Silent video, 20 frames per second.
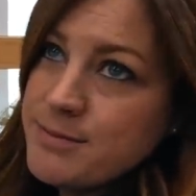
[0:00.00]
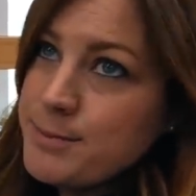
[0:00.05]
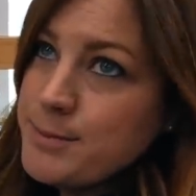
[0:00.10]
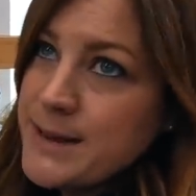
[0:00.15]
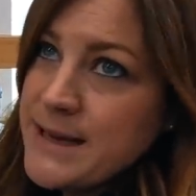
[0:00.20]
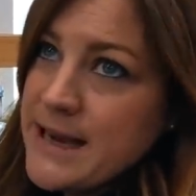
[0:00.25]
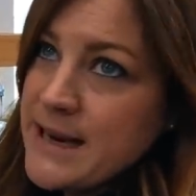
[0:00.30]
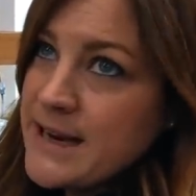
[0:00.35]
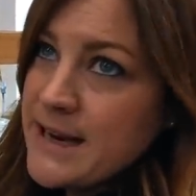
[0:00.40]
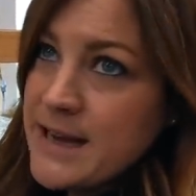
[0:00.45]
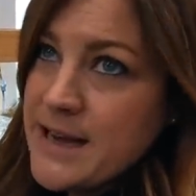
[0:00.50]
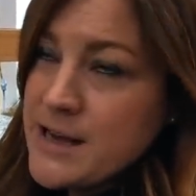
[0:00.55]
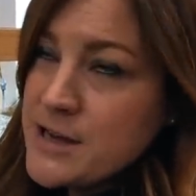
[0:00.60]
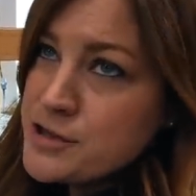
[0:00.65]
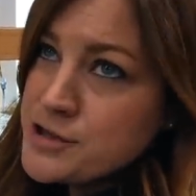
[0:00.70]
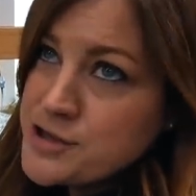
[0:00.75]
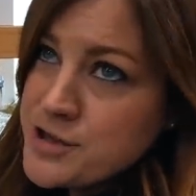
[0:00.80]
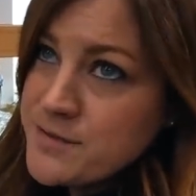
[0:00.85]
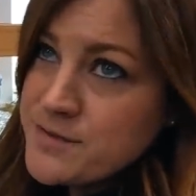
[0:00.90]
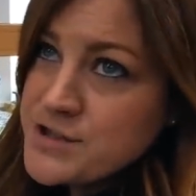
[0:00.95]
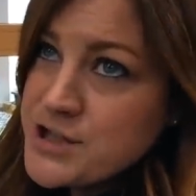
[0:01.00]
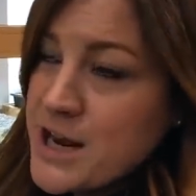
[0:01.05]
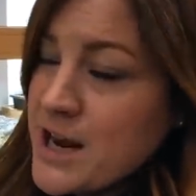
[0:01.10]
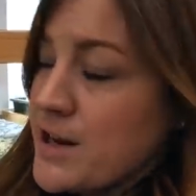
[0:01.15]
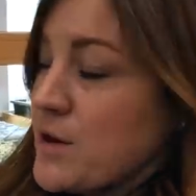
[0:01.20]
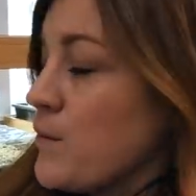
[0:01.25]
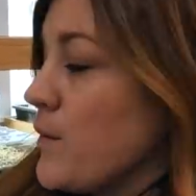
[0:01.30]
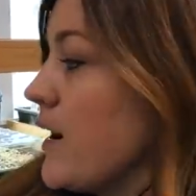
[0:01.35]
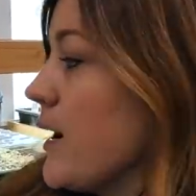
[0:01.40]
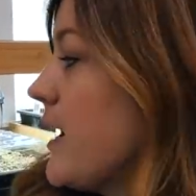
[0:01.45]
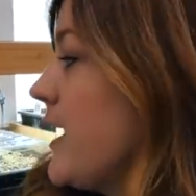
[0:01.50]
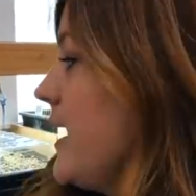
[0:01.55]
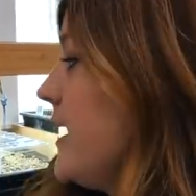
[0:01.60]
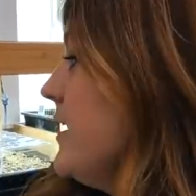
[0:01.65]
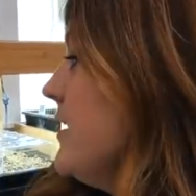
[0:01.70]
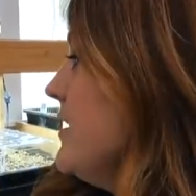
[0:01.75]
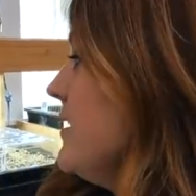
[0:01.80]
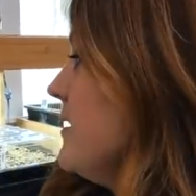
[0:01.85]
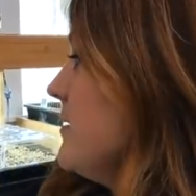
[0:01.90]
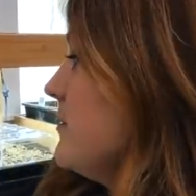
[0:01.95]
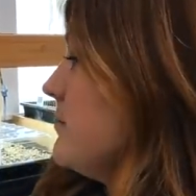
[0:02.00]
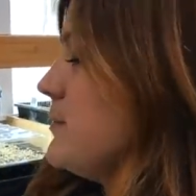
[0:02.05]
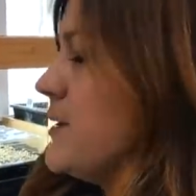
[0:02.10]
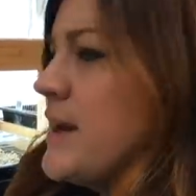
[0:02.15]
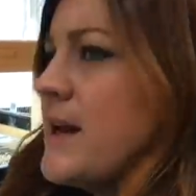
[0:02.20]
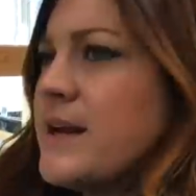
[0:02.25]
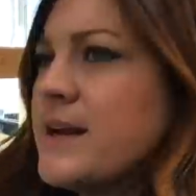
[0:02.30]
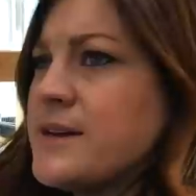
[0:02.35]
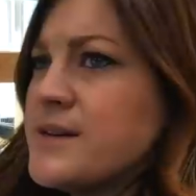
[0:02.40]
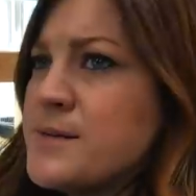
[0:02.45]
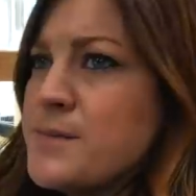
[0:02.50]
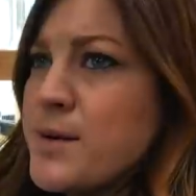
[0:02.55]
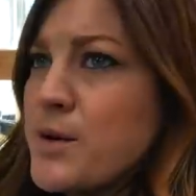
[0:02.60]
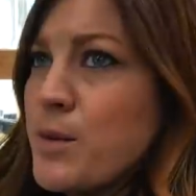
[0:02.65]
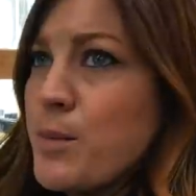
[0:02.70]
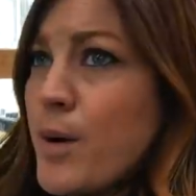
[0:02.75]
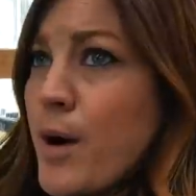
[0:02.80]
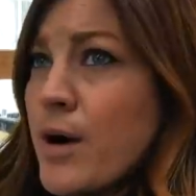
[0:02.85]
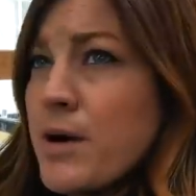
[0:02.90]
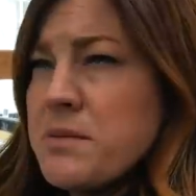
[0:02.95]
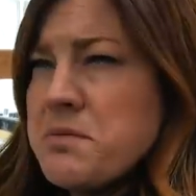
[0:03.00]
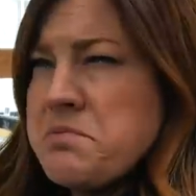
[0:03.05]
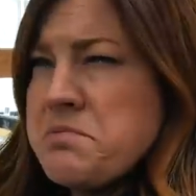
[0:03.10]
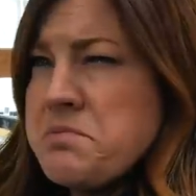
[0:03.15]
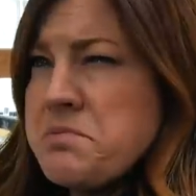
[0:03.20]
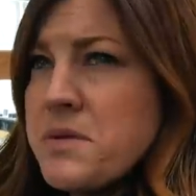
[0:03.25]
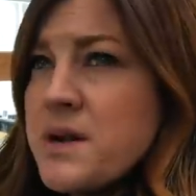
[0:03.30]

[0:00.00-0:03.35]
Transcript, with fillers: Beginning-ish of January, beginning to middle part.